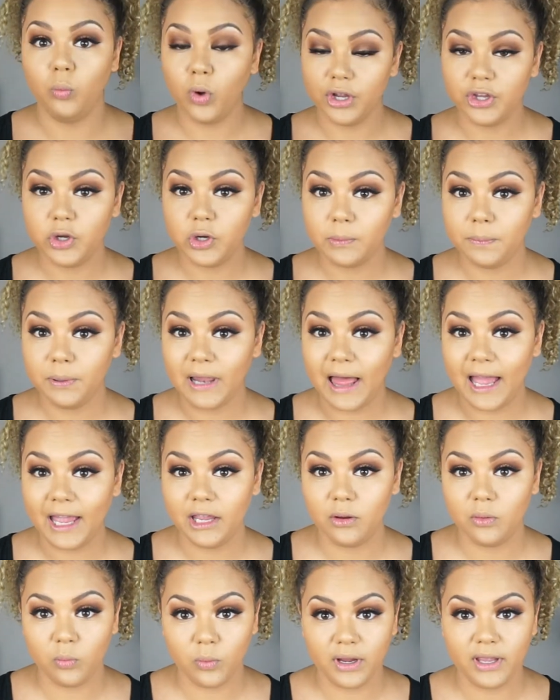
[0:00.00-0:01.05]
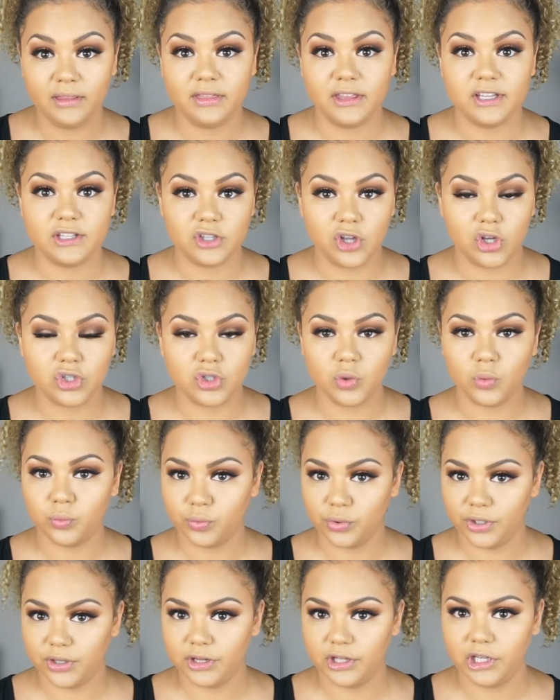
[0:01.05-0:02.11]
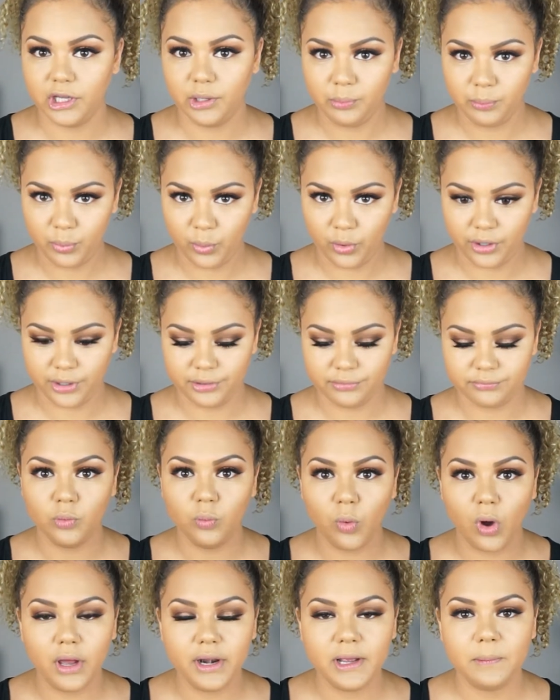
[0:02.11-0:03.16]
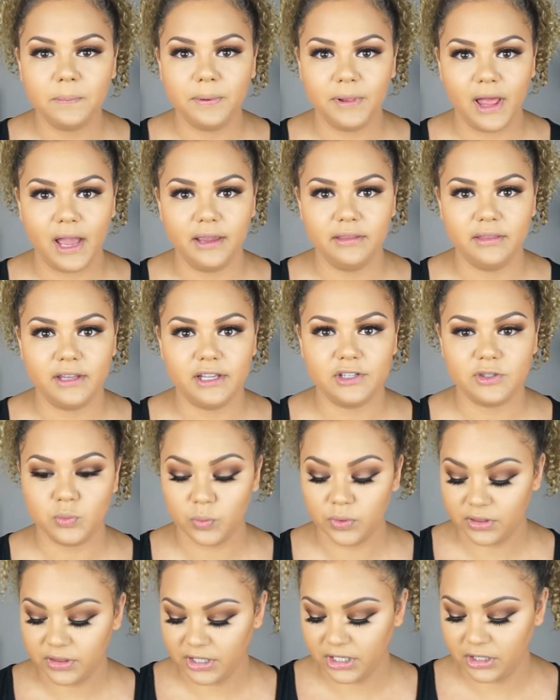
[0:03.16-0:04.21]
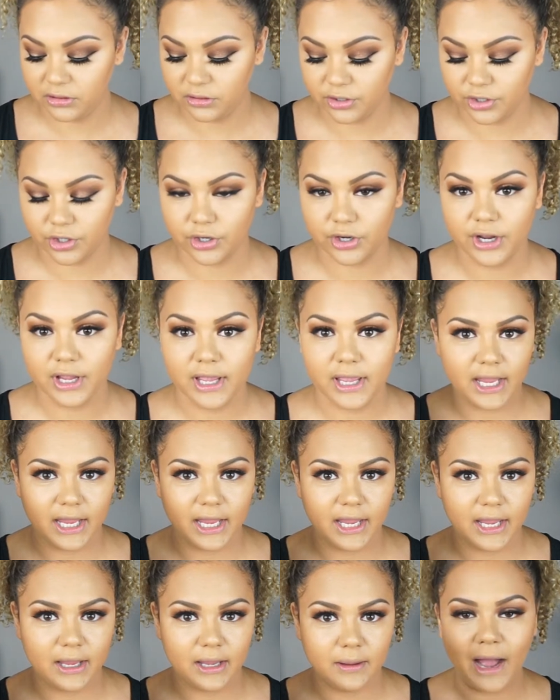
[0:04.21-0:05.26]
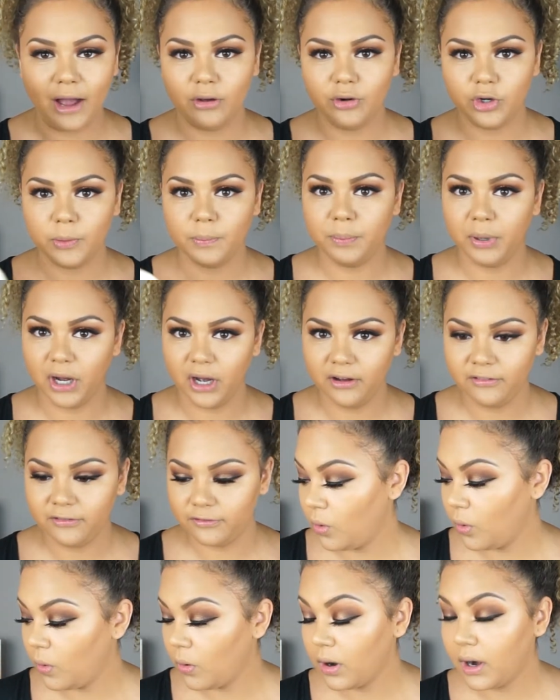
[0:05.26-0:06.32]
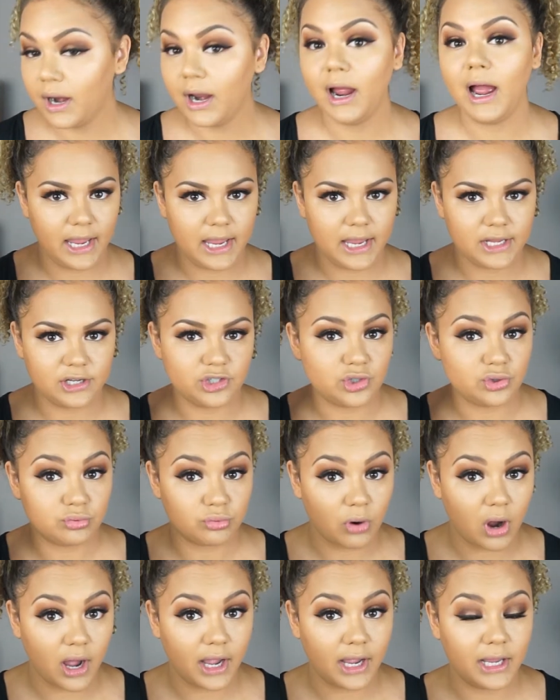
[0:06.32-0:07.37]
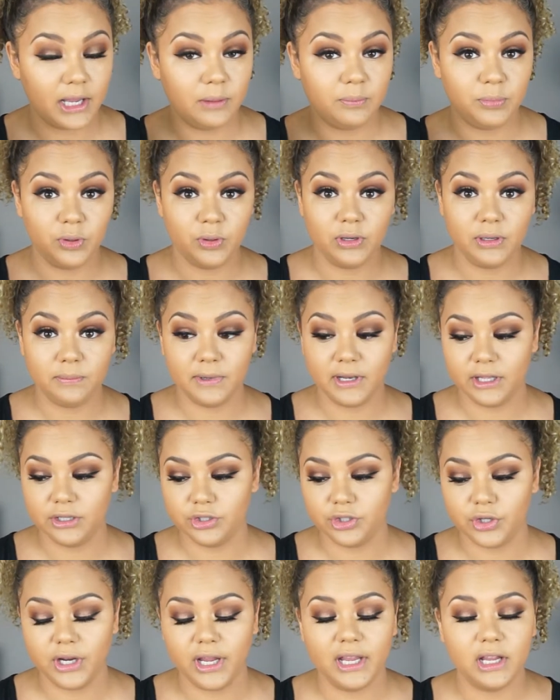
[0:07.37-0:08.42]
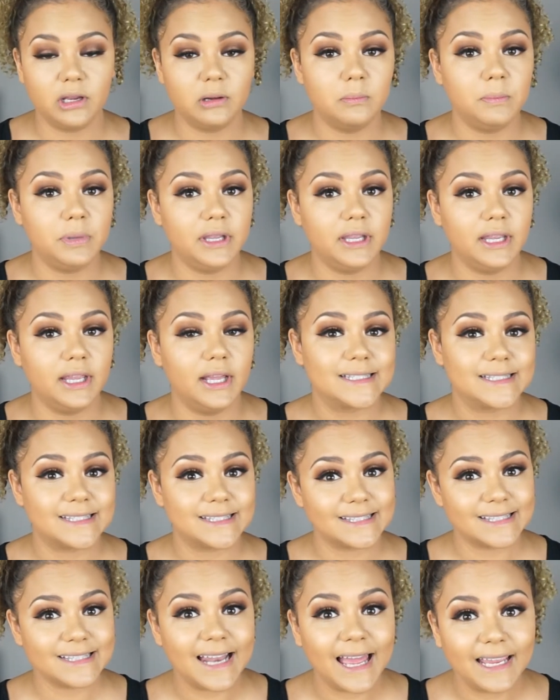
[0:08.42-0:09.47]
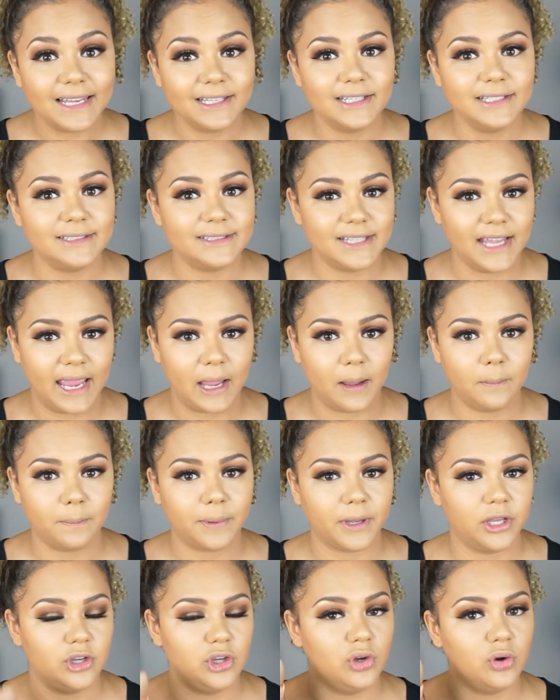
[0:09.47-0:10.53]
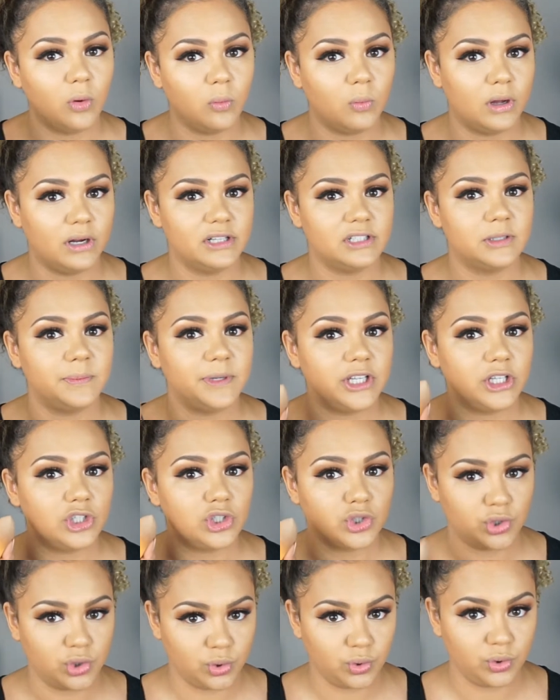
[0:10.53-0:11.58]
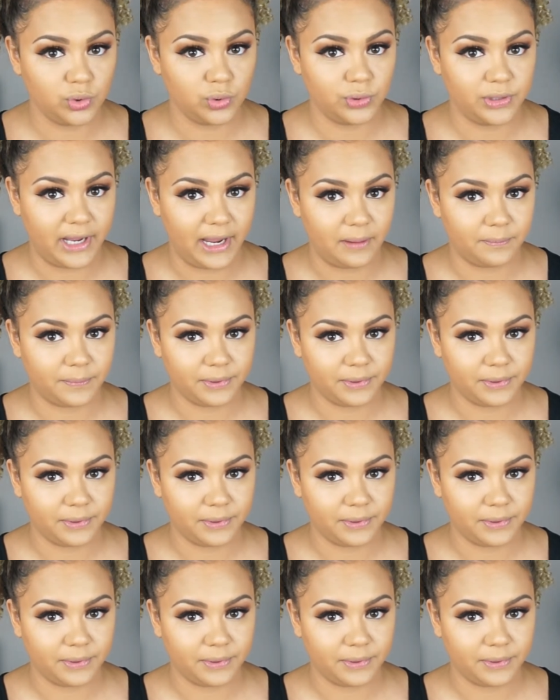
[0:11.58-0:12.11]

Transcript: What you apply it with is also really important. You want to apply this with either a powder puff or a dry beauty blender. It can be slightly damp. You don't want it to be too damp.